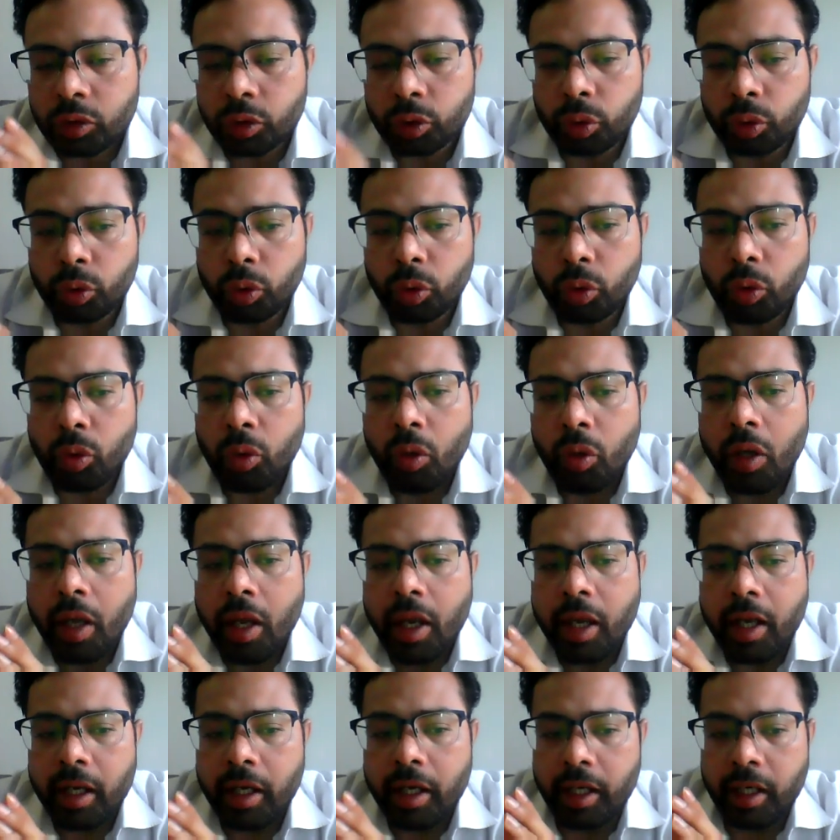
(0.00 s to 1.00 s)
So
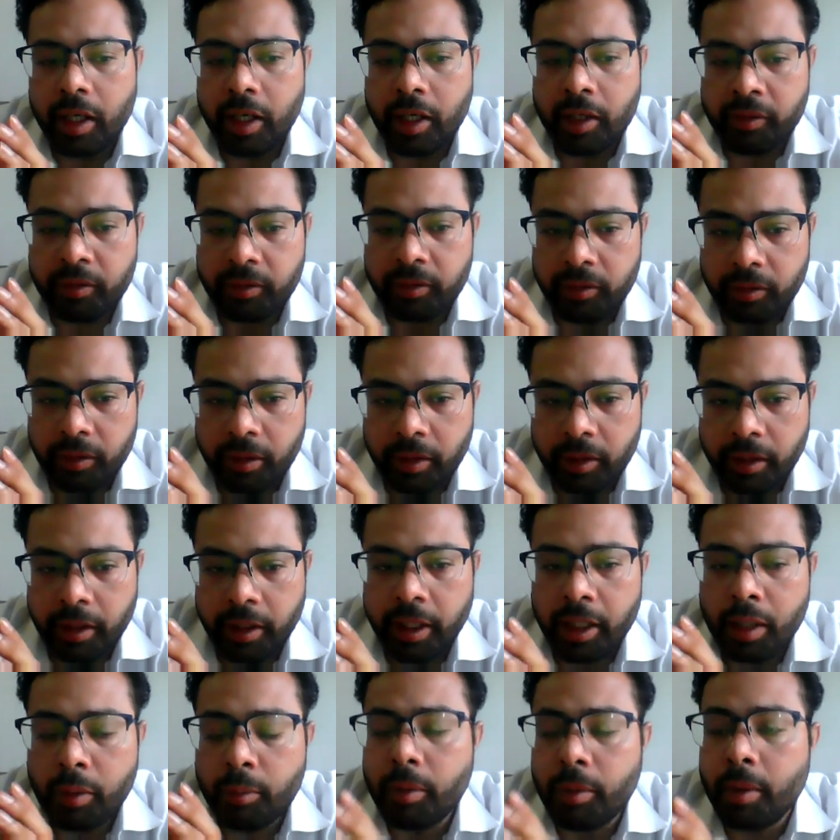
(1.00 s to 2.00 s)
if
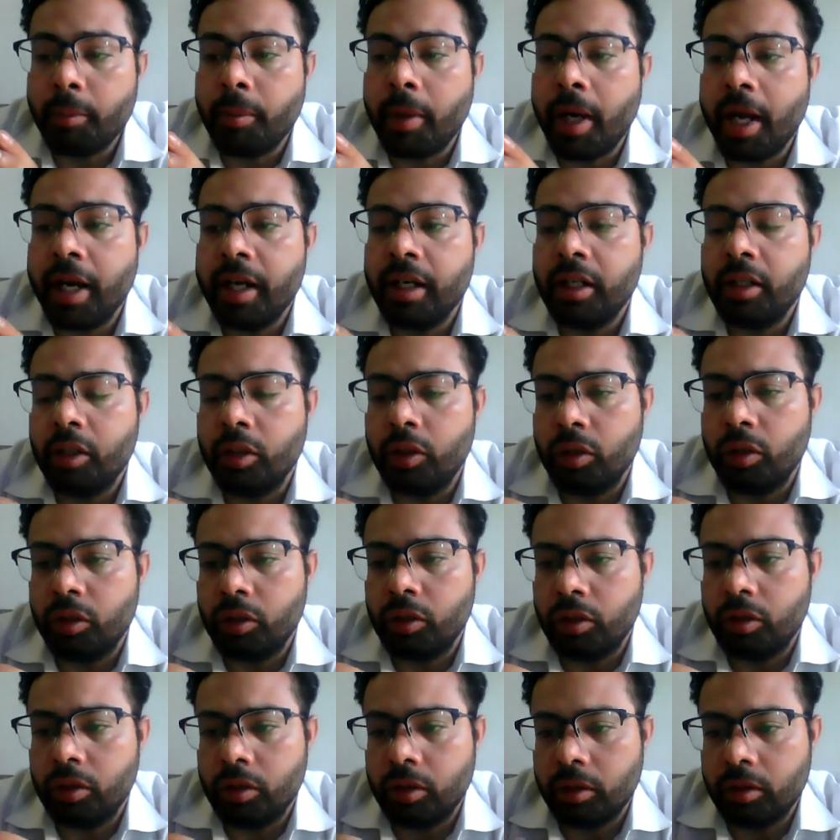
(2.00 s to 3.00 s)
it may bind,
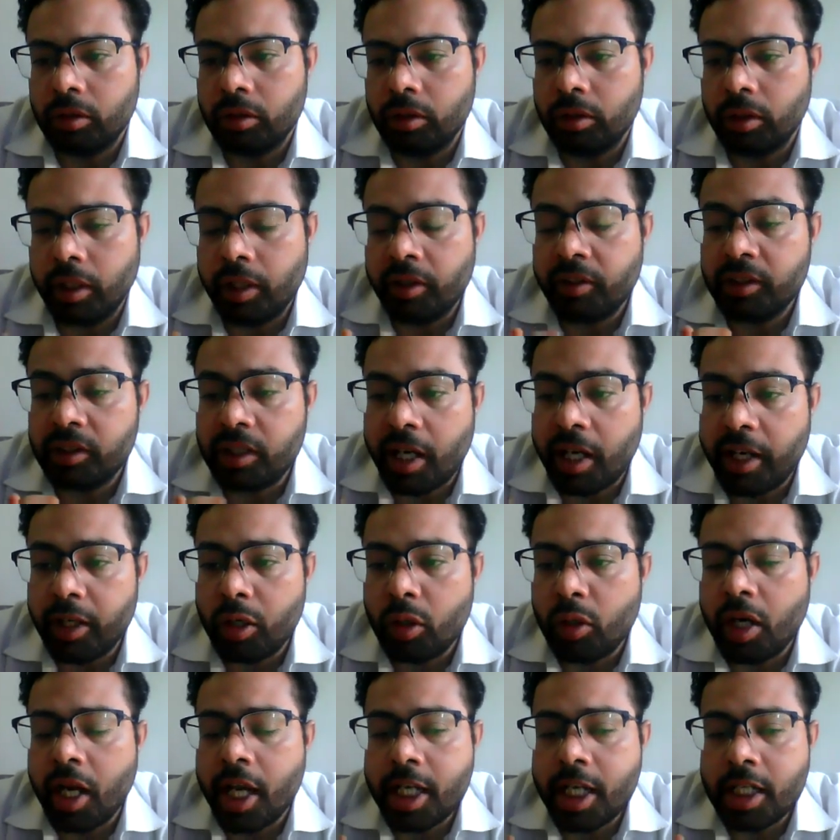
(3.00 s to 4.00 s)
if
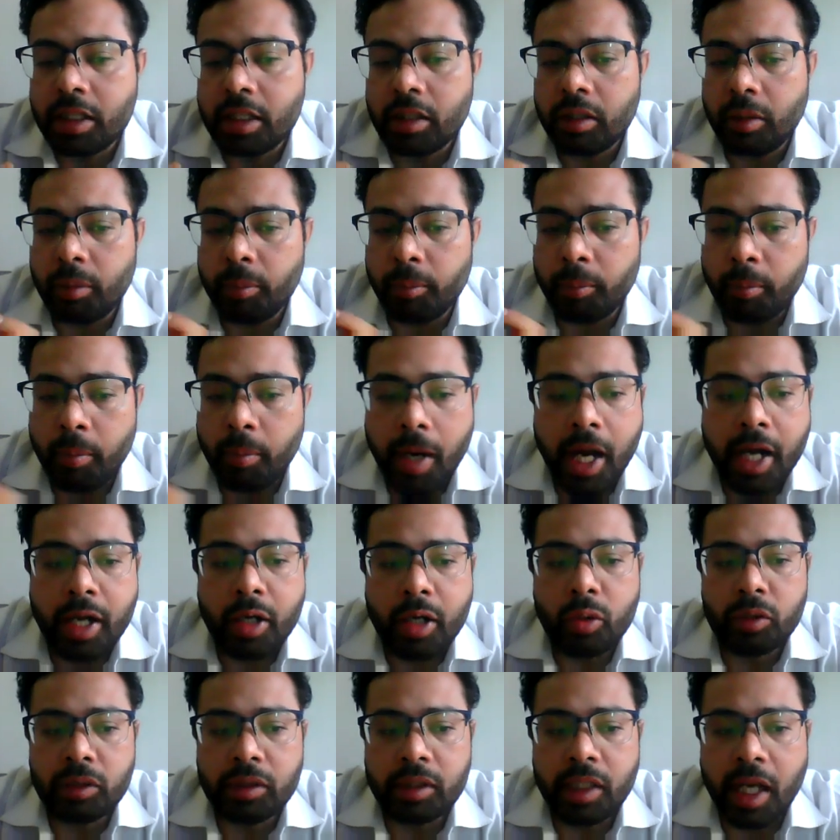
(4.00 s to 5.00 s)
cytokines
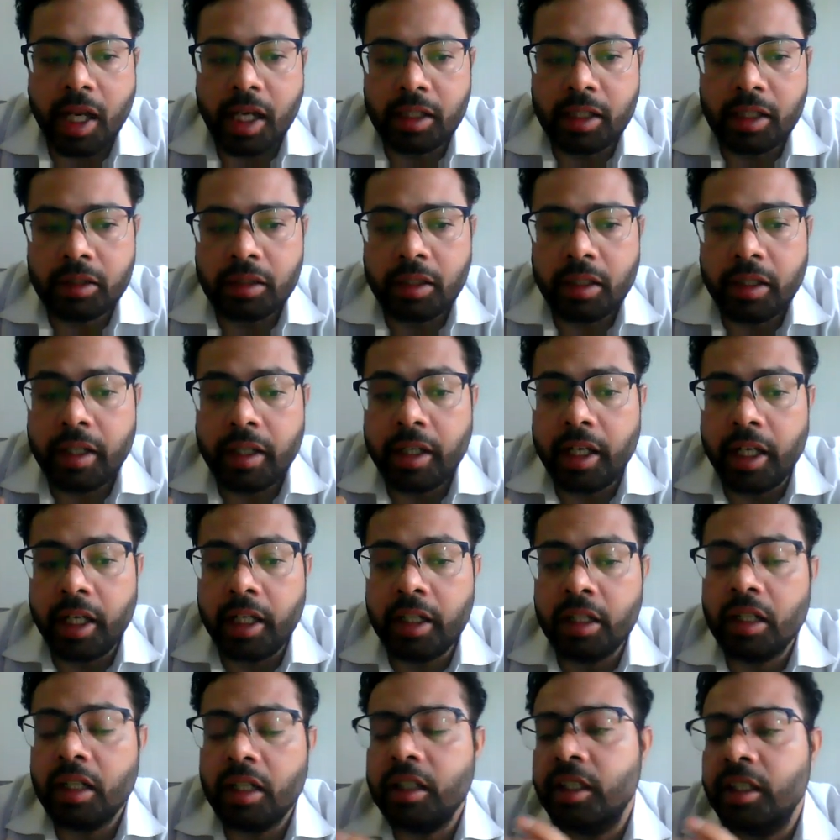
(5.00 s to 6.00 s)
bind to cells
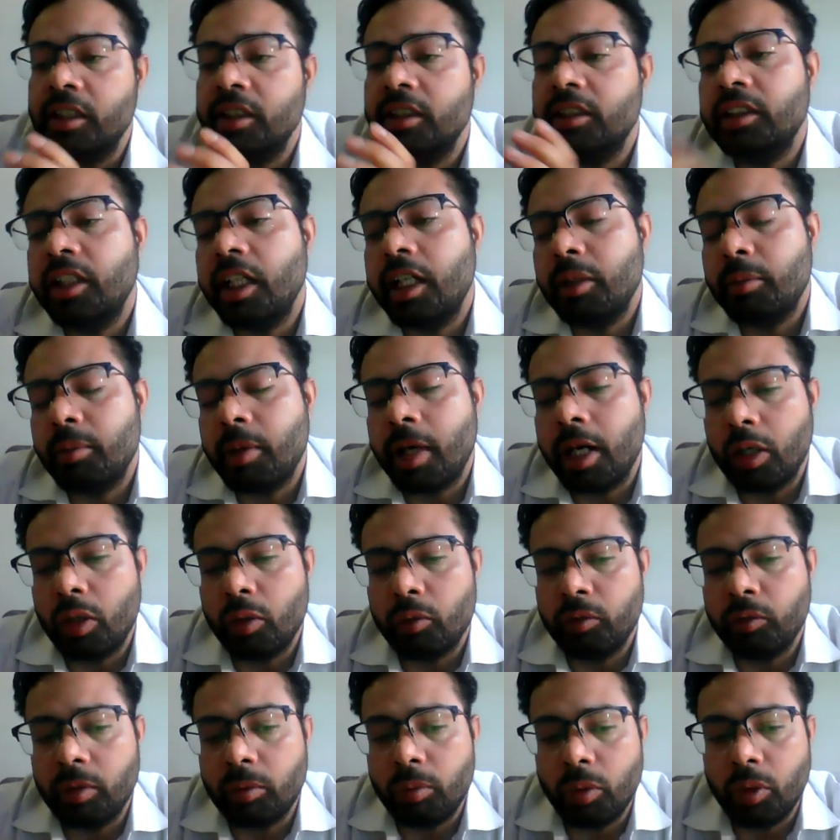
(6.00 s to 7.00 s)
in the distant part
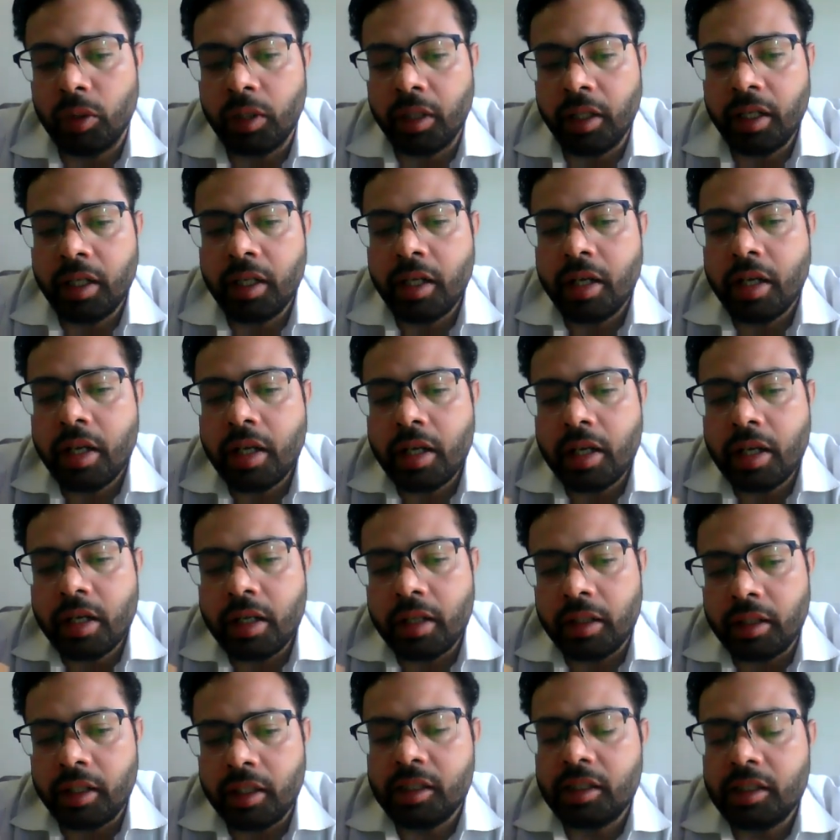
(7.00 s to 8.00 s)
of the body,
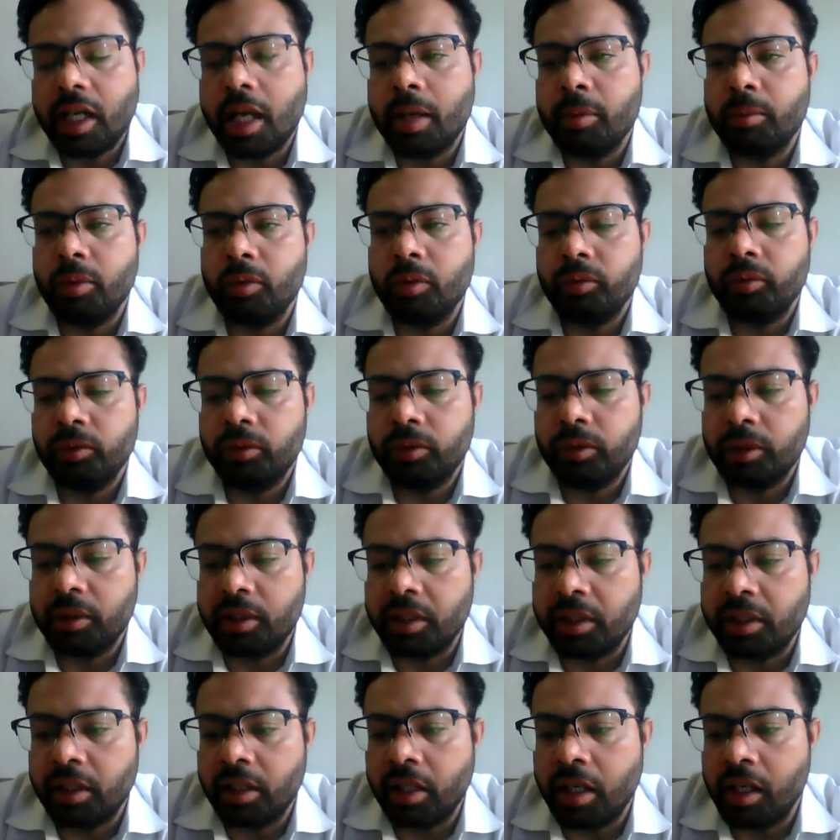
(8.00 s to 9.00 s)
this type of
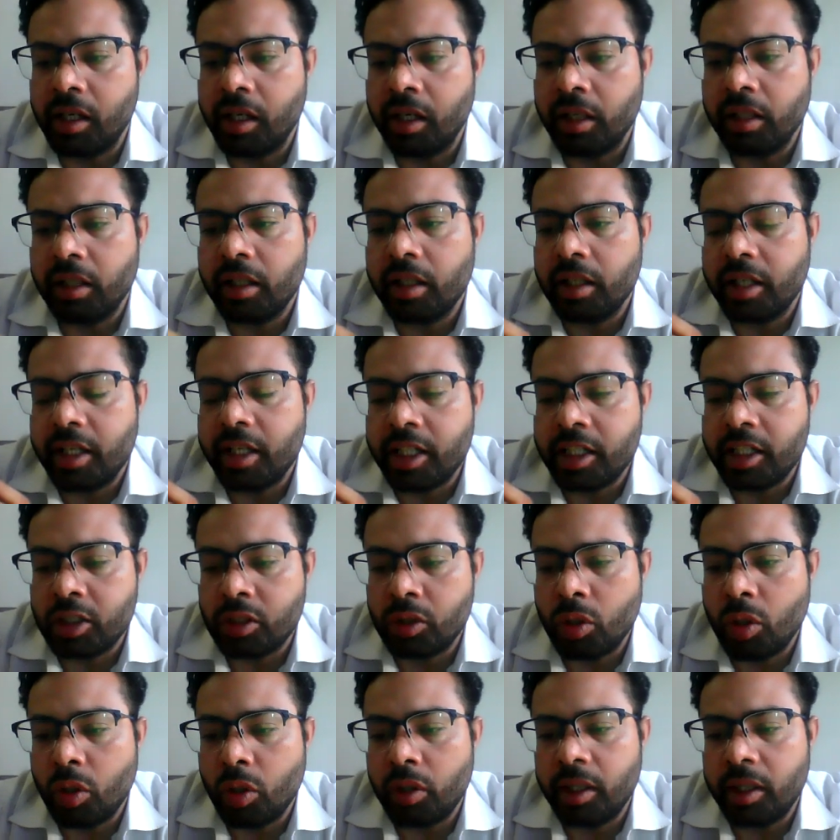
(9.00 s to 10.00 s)
signaling is
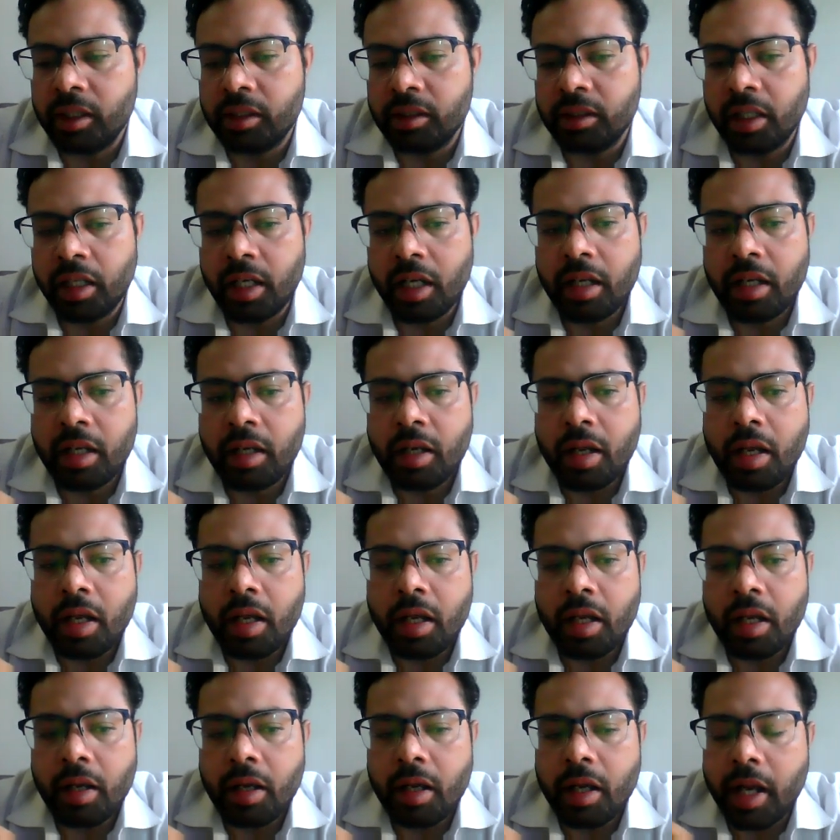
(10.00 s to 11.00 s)
known as the
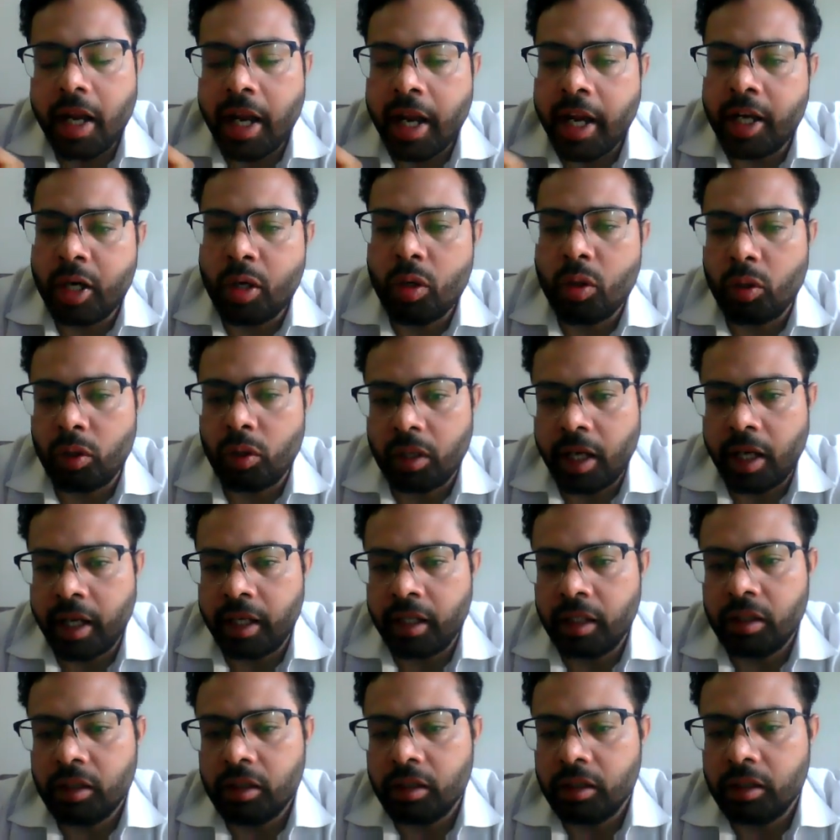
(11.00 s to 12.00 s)

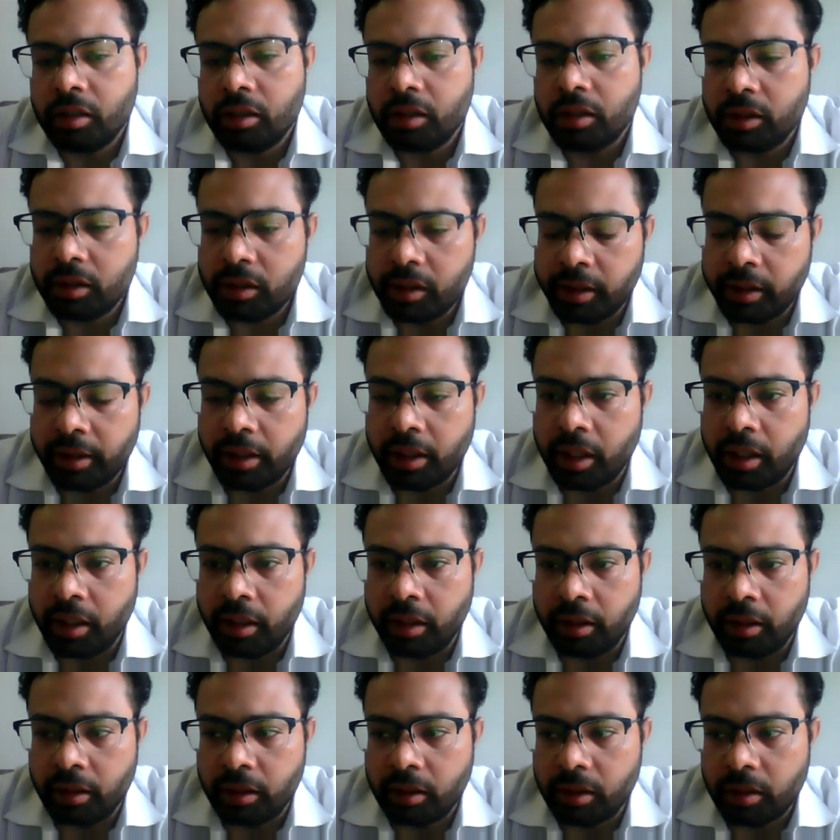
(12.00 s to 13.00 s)
endocrine
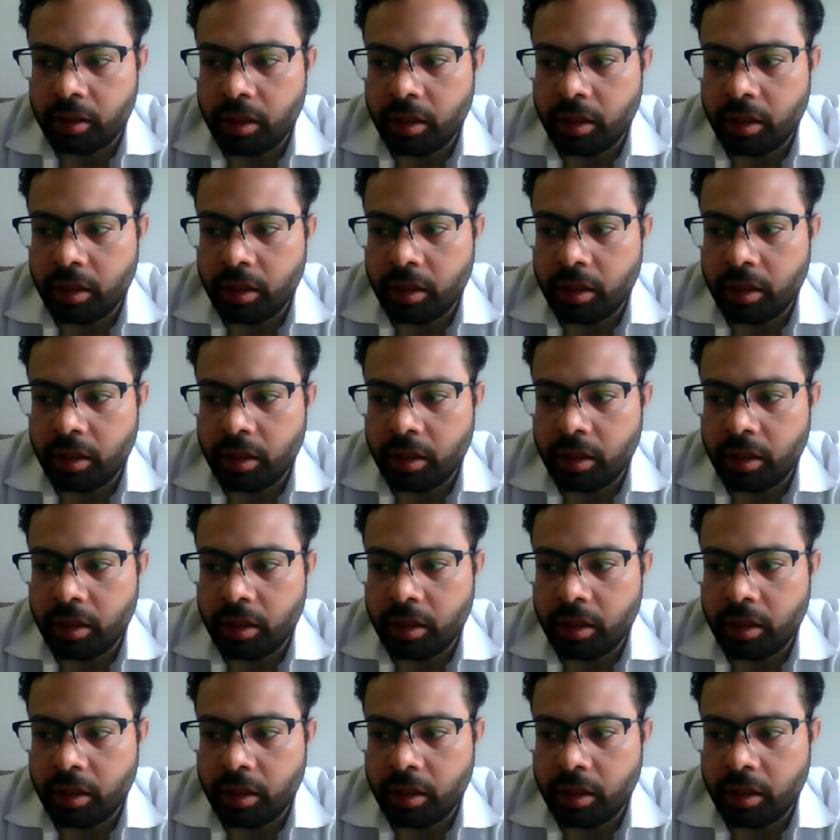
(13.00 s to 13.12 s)
signaling.